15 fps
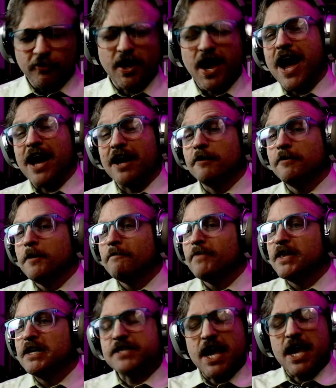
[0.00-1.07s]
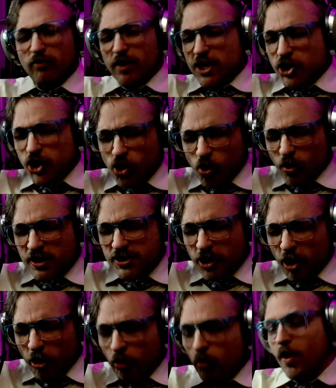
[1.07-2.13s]
for God, saying, renew us
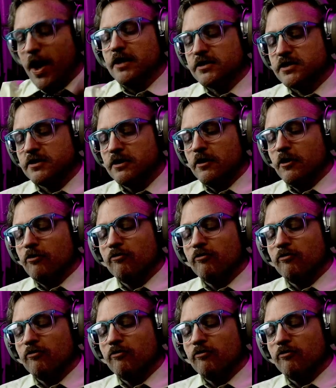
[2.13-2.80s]
always.